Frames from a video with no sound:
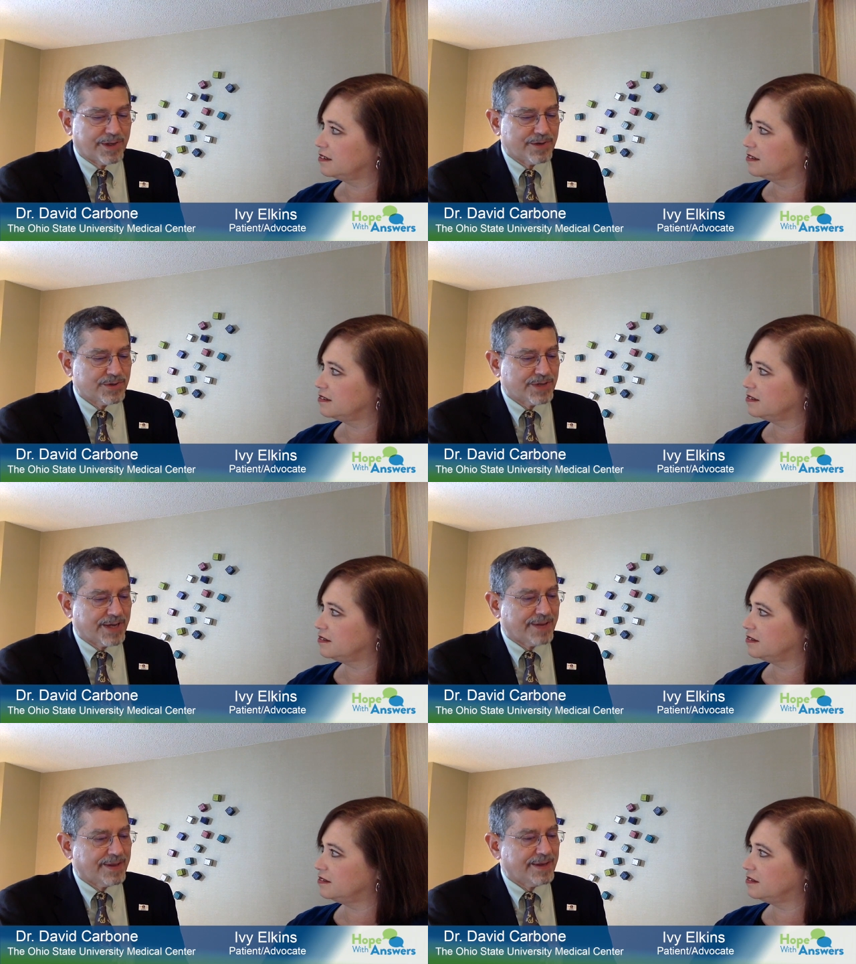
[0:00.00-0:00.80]

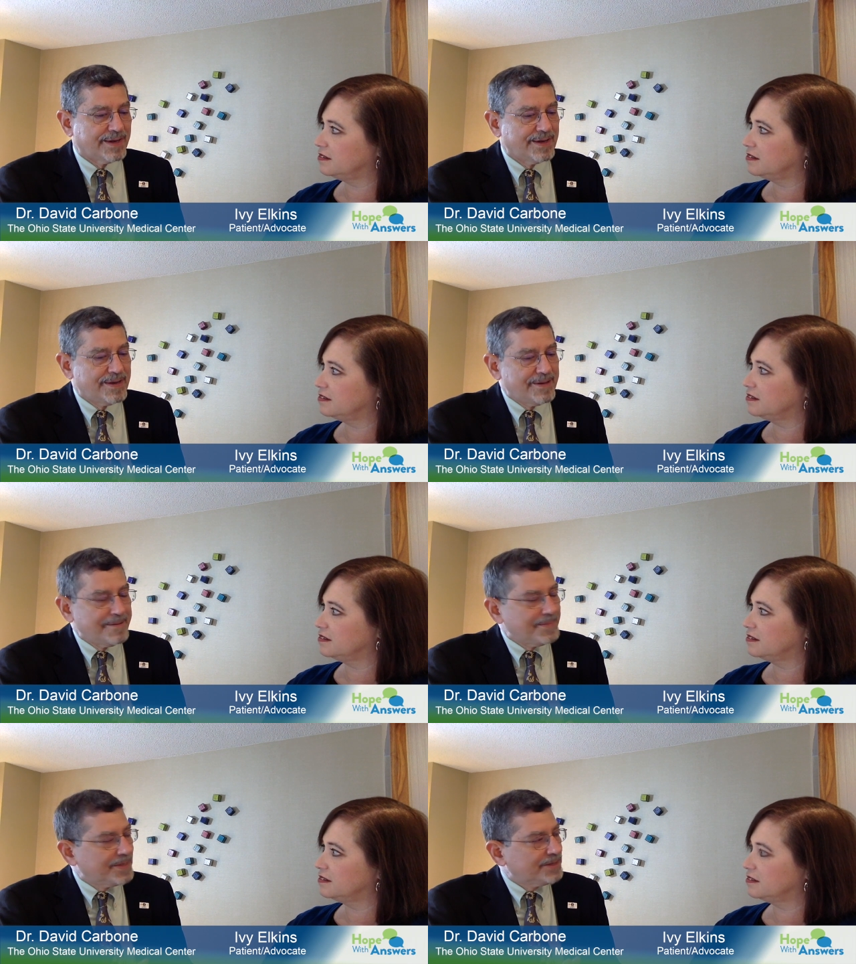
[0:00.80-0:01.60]
Speaker 1: understand that
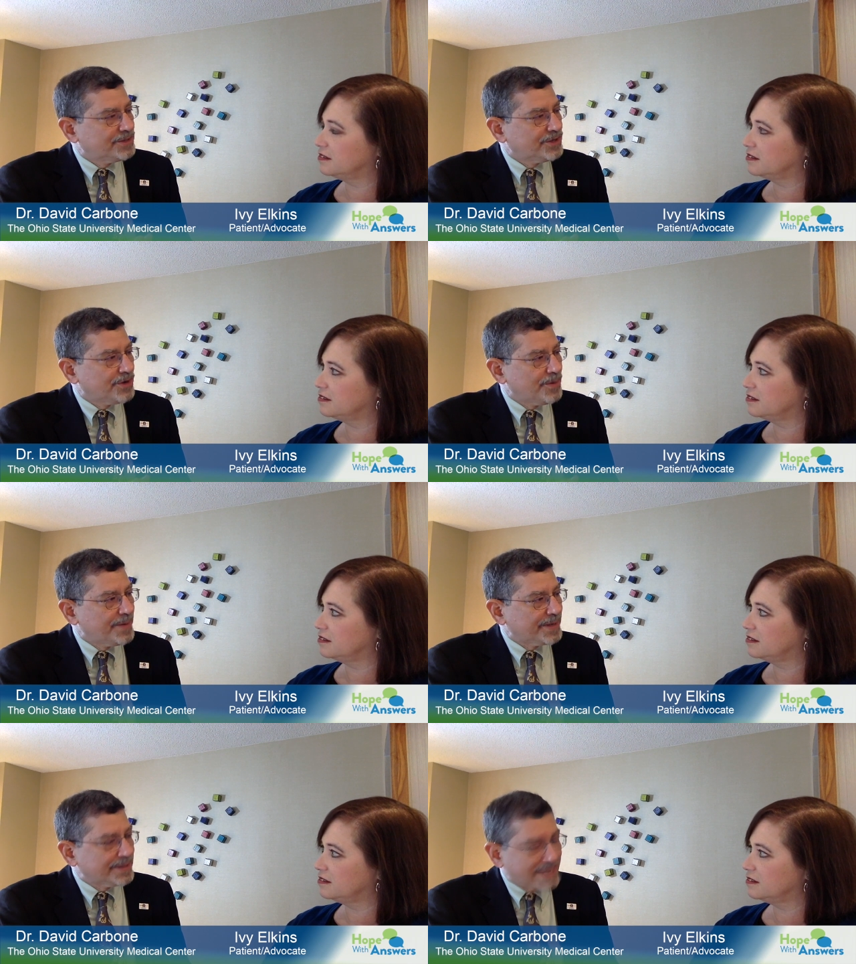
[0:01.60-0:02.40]

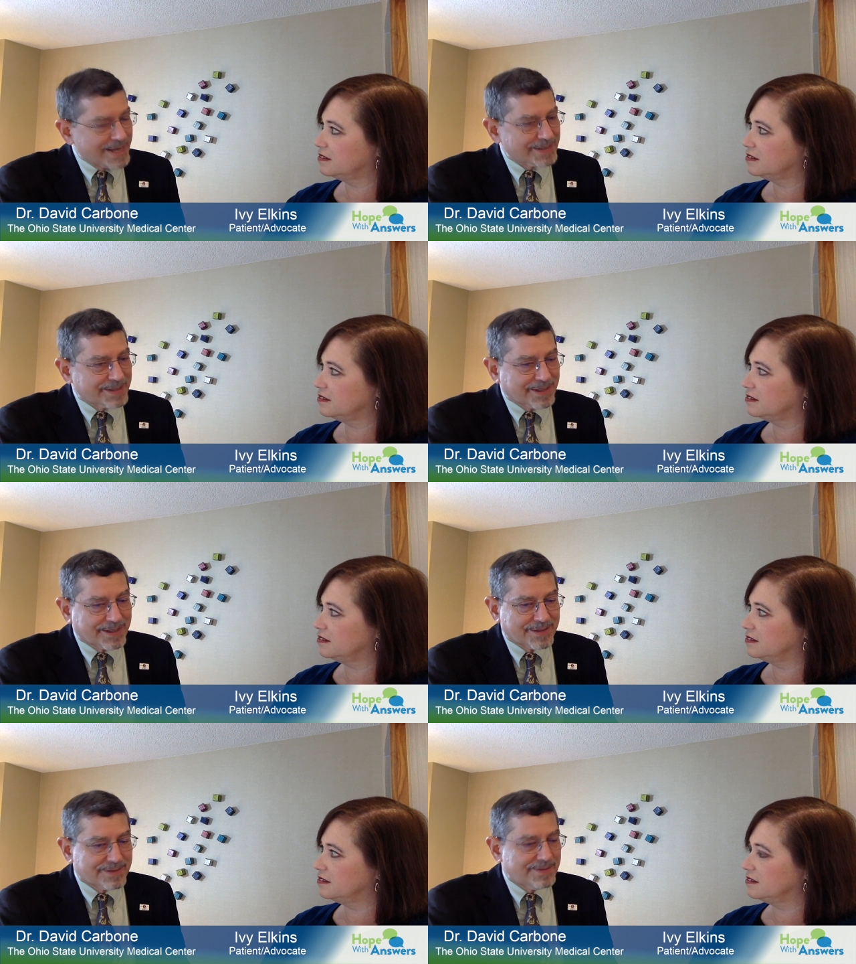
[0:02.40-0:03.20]
genomic
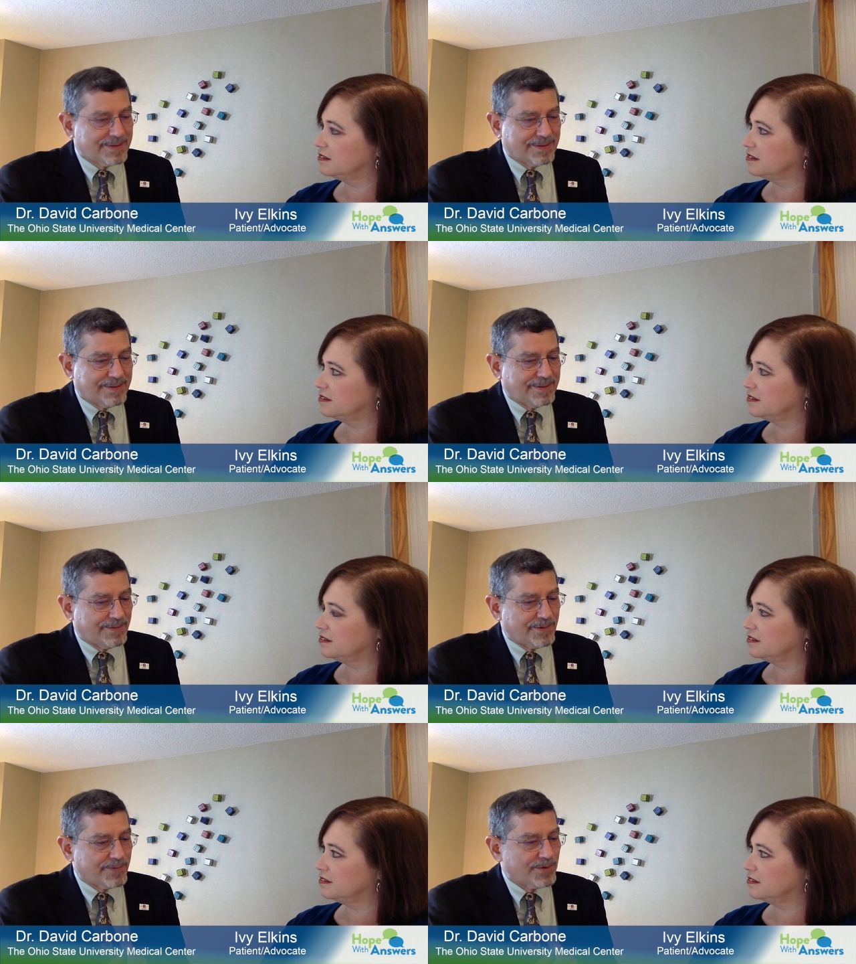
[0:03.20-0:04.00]
testing is uh,
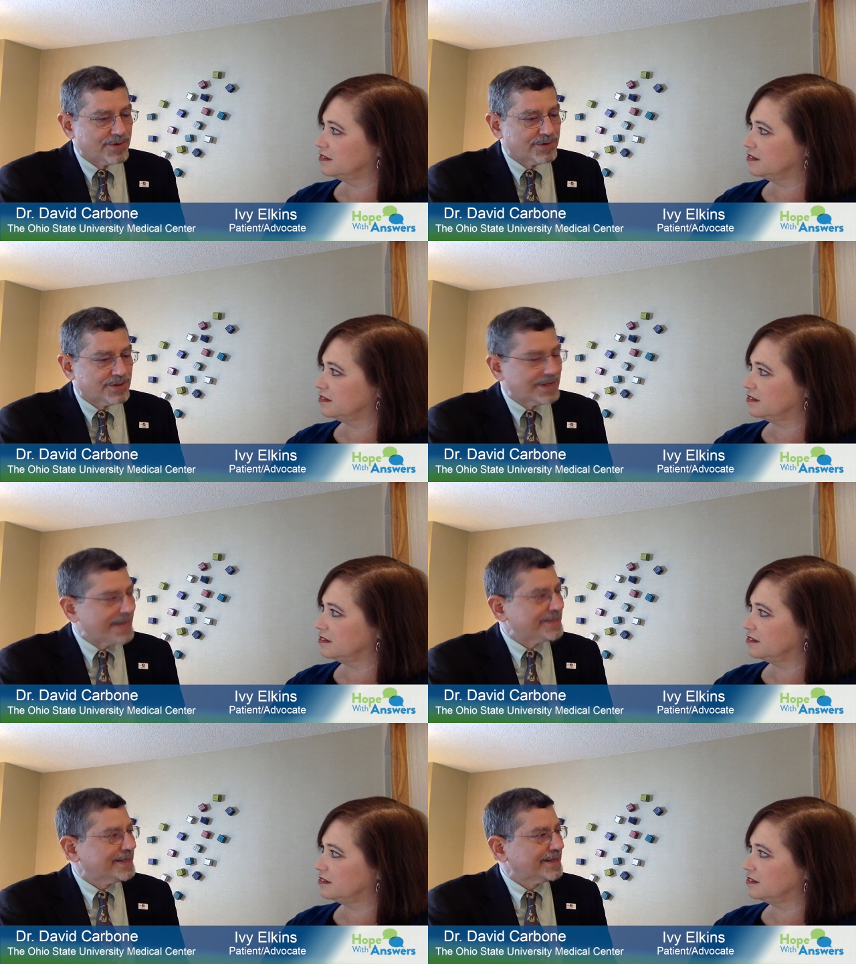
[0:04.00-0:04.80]
refers to
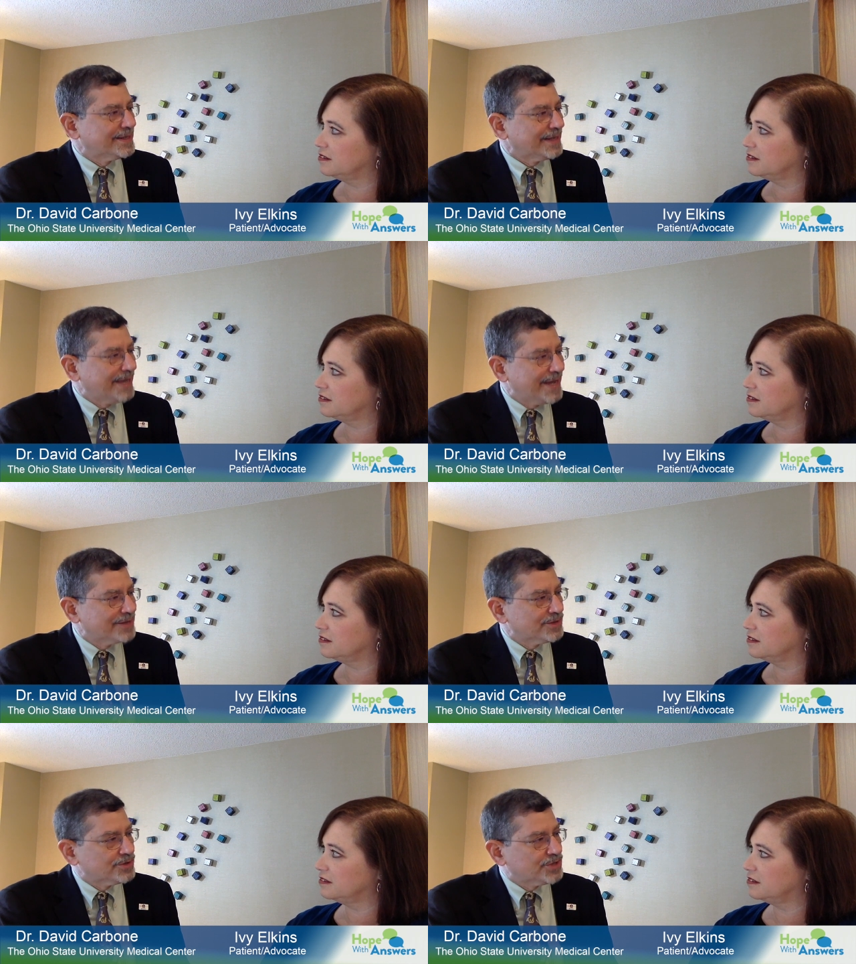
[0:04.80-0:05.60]
testing of the
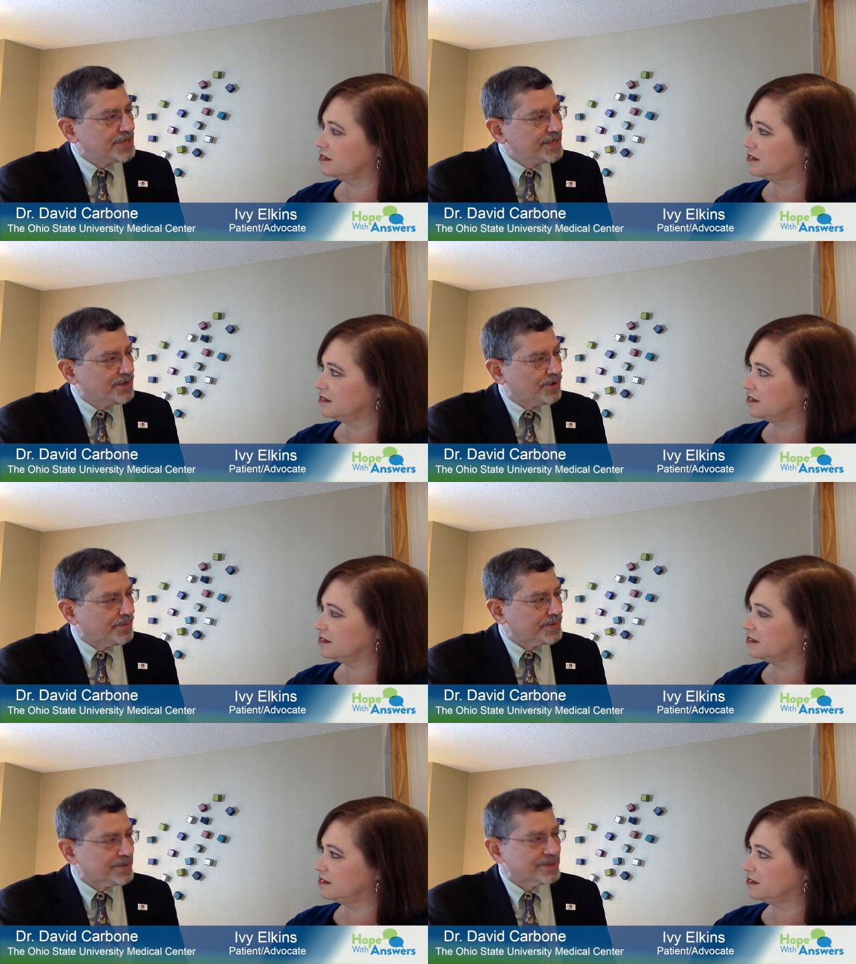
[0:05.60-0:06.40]
cancer
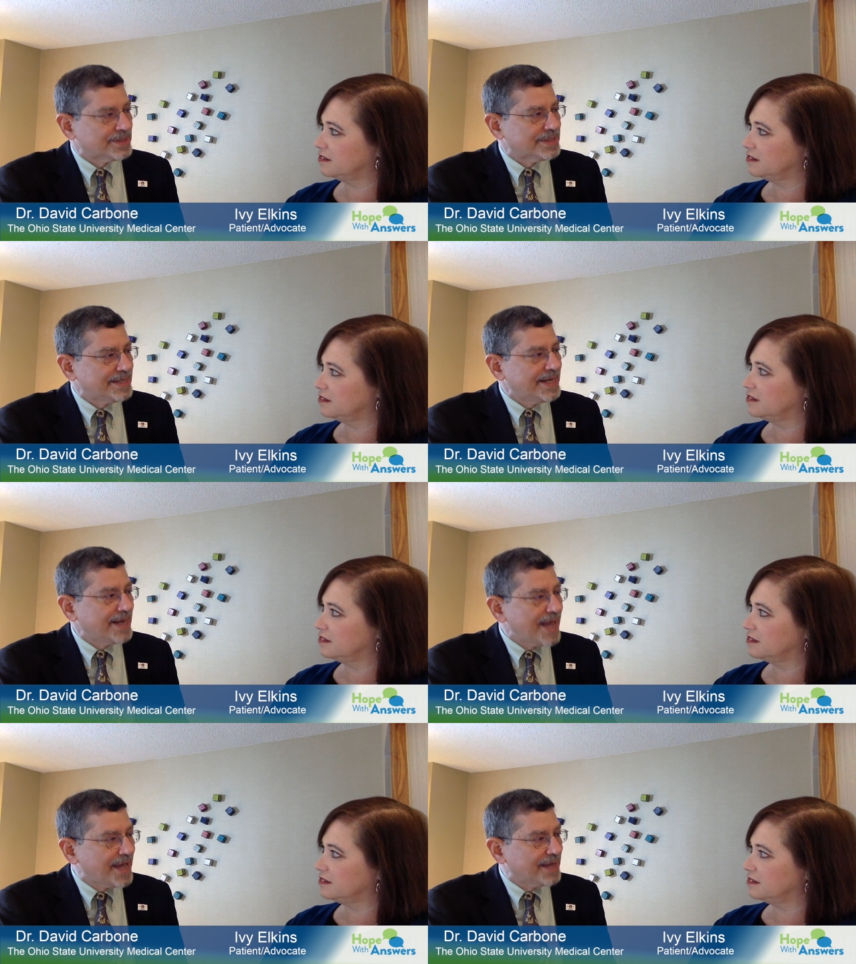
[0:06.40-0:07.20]
genome, which is the
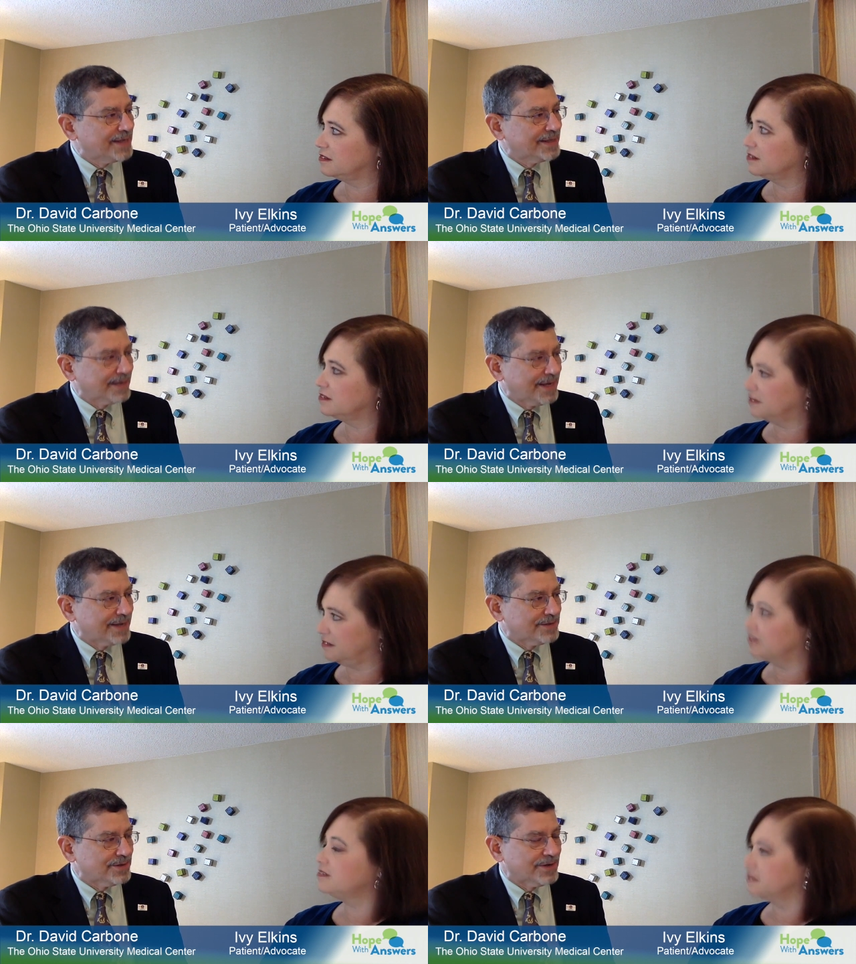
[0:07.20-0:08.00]
DNA in the
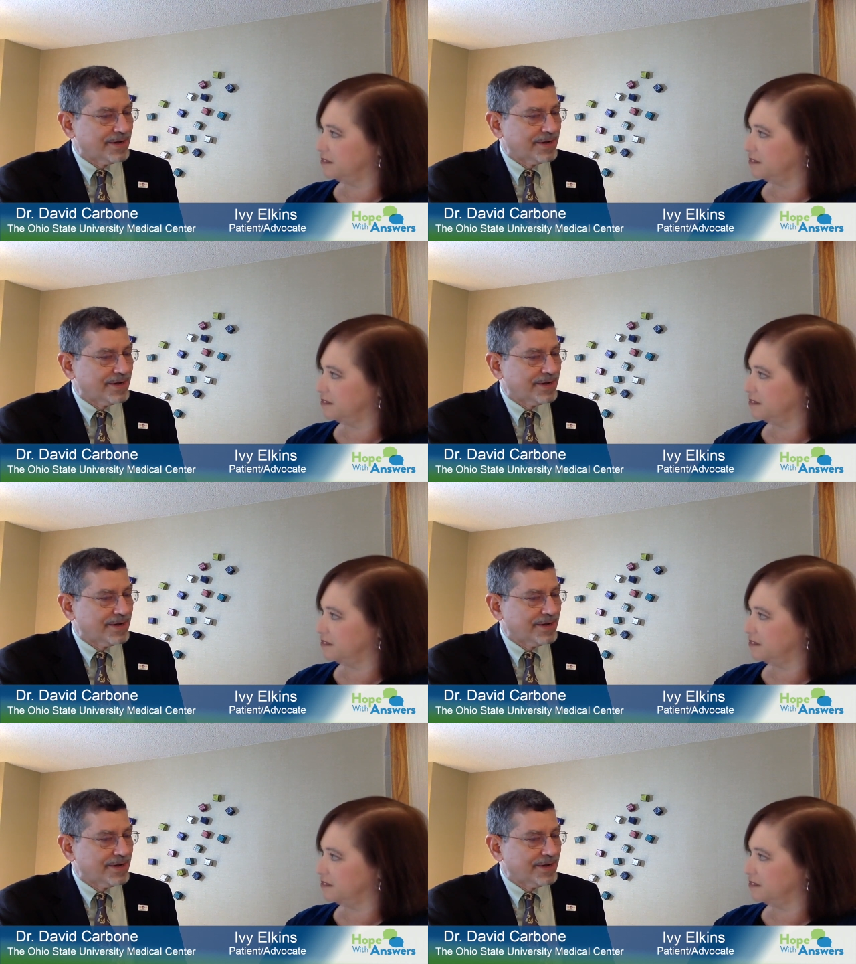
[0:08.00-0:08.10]
cancer.